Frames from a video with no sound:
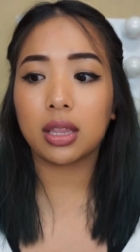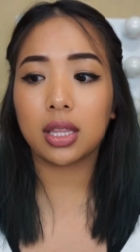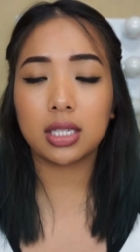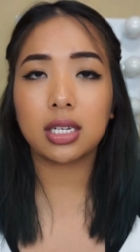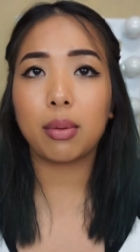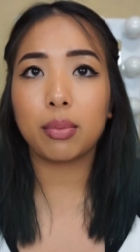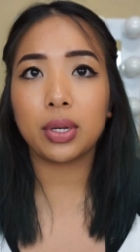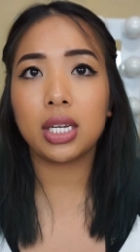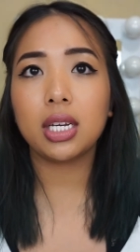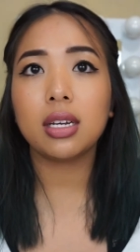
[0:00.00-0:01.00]
this
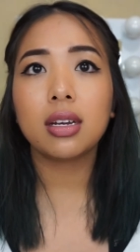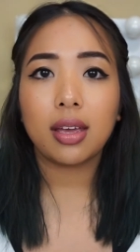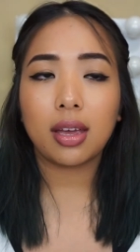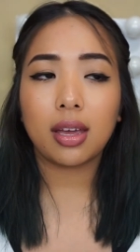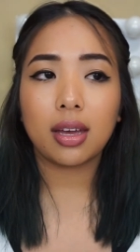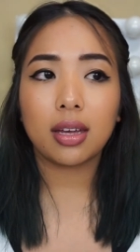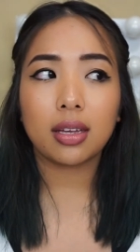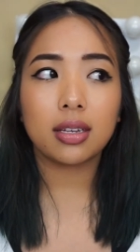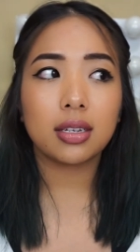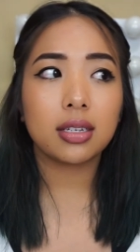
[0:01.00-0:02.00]
company
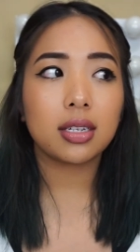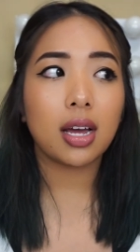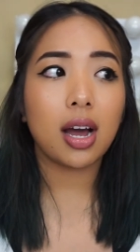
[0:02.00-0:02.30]
and